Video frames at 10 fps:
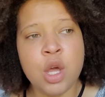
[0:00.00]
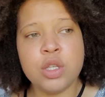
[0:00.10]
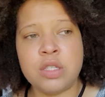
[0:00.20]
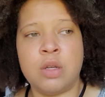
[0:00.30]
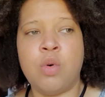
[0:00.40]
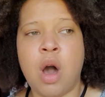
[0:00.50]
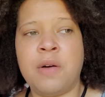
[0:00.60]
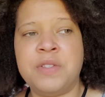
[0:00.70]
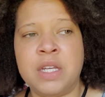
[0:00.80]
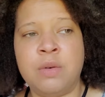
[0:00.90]
So
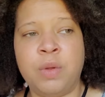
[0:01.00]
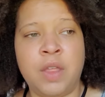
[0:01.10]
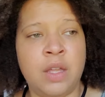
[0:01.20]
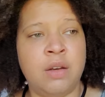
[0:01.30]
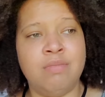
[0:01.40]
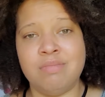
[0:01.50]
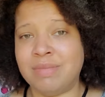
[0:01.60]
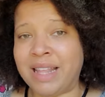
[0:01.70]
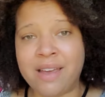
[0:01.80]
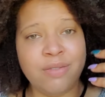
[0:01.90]
often within
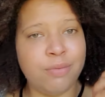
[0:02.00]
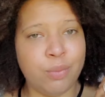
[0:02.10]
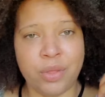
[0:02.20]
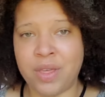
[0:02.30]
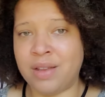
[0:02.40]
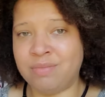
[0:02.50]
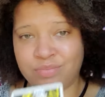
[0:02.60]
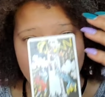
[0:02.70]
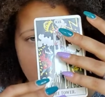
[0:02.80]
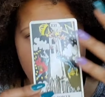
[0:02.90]
life,
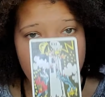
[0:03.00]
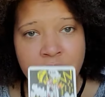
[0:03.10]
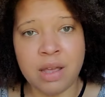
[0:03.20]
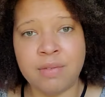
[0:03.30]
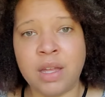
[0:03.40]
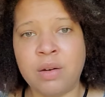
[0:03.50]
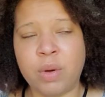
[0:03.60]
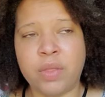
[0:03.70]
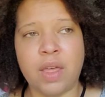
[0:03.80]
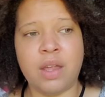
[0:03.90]
within tarot, even
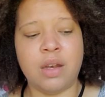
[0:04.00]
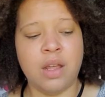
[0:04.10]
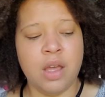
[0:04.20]
within